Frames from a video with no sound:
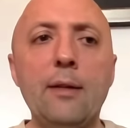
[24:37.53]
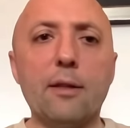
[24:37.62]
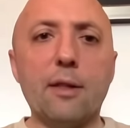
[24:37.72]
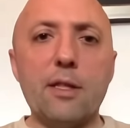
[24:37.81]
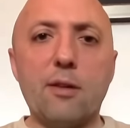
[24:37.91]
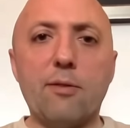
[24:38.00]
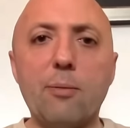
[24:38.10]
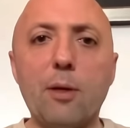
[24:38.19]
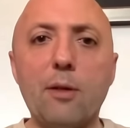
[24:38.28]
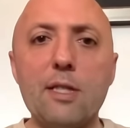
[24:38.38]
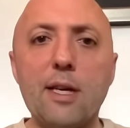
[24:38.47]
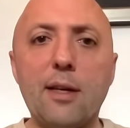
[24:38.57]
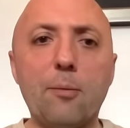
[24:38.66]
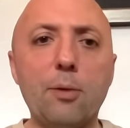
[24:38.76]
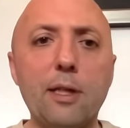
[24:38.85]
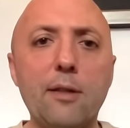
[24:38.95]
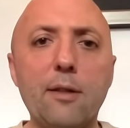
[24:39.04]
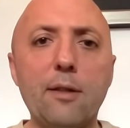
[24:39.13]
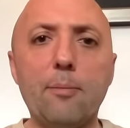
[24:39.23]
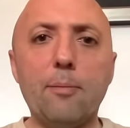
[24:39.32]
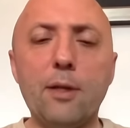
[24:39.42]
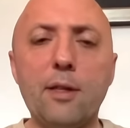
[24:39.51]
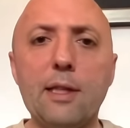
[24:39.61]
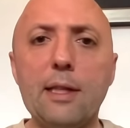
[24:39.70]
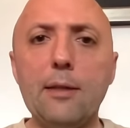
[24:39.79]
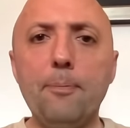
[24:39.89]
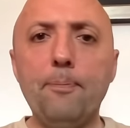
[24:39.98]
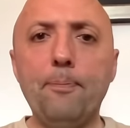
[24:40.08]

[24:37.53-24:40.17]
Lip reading: Leeds have the amount of attacking play that they need.